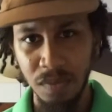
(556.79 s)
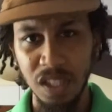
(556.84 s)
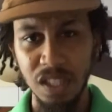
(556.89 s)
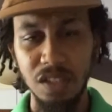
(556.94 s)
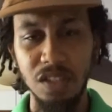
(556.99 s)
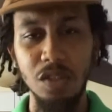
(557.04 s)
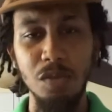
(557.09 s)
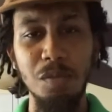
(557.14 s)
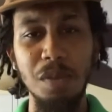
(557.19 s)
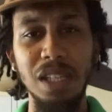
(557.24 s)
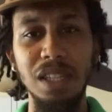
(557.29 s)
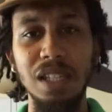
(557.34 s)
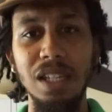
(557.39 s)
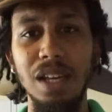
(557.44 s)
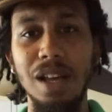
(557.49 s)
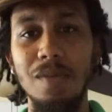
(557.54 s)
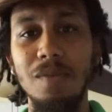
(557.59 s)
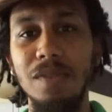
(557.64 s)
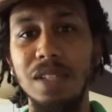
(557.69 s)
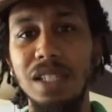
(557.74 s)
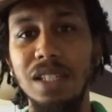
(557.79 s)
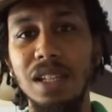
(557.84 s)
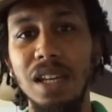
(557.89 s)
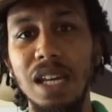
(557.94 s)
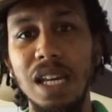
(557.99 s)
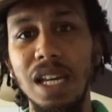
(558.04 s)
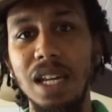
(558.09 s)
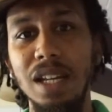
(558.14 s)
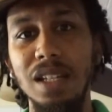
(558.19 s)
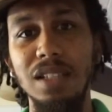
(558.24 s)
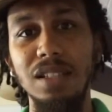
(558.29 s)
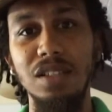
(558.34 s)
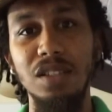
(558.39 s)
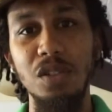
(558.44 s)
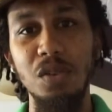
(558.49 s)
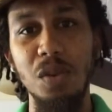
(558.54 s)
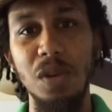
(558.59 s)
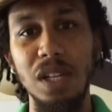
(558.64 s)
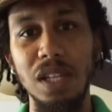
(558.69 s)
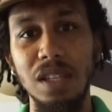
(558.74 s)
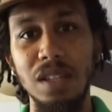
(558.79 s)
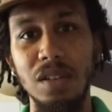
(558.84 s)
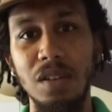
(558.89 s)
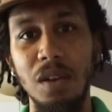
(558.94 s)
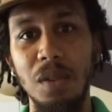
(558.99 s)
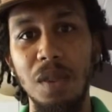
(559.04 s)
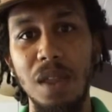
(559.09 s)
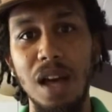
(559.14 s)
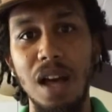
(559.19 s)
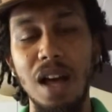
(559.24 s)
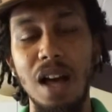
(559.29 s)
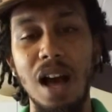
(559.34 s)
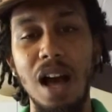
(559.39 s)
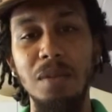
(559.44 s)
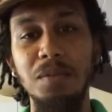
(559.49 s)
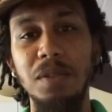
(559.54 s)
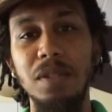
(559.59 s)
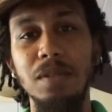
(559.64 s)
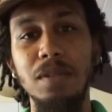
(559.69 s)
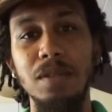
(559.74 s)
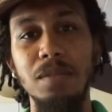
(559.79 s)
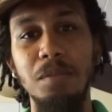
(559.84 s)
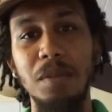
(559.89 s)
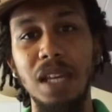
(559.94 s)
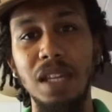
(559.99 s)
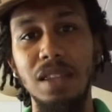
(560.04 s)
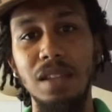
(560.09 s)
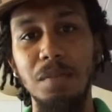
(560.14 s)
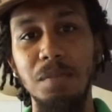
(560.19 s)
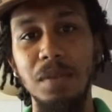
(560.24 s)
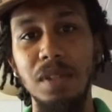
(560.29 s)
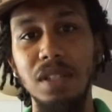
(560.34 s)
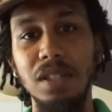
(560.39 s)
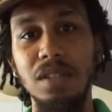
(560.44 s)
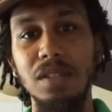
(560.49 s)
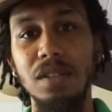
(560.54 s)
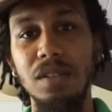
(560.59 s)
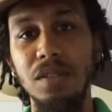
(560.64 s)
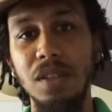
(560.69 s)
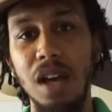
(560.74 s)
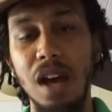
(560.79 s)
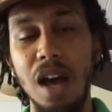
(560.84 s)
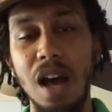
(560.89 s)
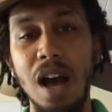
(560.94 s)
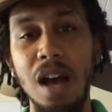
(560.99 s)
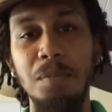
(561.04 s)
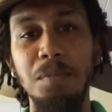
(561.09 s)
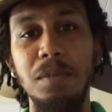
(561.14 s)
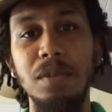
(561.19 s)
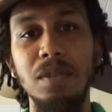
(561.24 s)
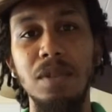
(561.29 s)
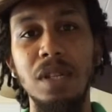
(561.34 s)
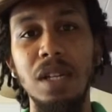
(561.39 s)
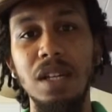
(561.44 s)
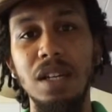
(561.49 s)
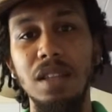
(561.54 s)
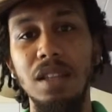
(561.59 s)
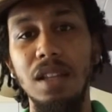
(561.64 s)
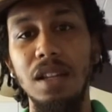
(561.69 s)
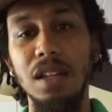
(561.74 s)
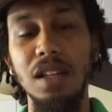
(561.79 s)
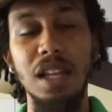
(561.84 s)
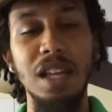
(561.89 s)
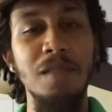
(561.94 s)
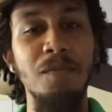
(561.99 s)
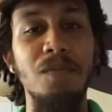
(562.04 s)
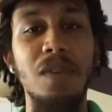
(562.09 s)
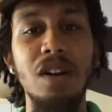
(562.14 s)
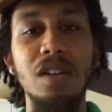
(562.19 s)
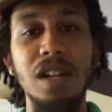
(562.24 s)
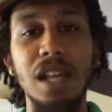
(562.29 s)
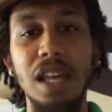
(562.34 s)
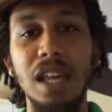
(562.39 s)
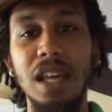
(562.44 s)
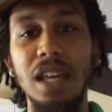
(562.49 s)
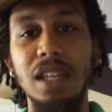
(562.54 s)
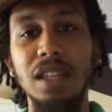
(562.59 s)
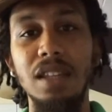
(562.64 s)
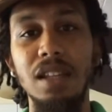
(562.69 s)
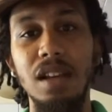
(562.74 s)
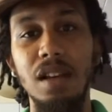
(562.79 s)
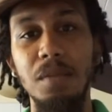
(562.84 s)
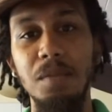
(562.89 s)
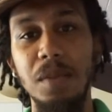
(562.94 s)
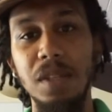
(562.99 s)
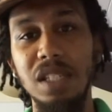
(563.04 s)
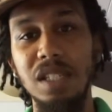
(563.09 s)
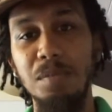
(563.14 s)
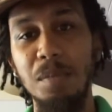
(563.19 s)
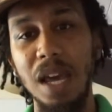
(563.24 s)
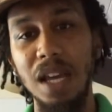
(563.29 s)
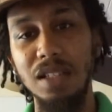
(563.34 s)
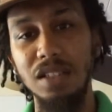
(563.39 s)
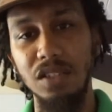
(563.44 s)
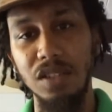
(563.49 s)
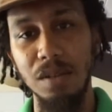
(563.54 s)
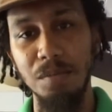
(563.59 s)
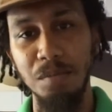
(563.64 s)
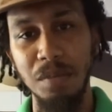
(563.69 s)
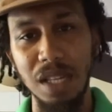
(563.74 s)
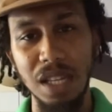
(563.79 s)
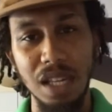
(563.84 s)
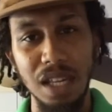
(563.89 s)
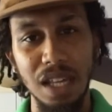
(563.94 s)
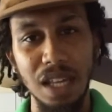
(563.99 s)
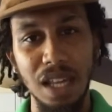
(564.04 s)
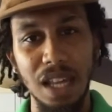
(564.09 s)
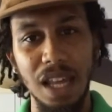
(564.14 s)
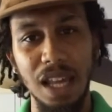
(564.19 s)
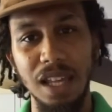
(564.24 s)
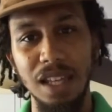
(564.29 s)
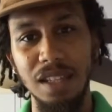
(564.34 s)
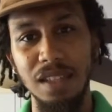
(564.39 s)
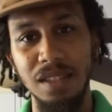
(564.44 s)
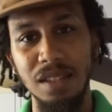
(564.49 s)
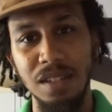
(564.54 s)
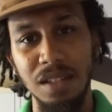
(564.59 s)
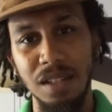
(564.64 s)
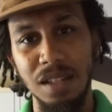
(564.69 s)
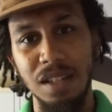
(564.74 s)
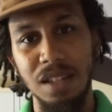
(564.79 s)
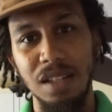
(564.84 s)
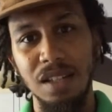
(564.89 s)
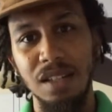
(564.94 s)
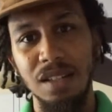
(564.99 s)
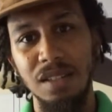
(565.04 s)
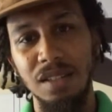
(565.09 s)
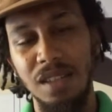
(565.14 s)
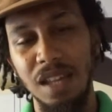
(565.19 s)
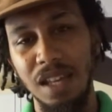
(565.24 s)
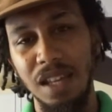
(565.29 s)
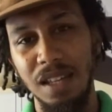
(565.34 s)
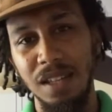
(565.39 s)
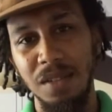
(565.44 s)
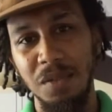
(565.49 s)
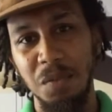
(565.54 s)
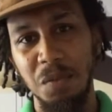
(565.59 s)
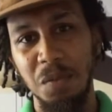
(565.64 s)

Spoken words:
Too many of us do it on the optical end of the inverted end of the spectrum, and they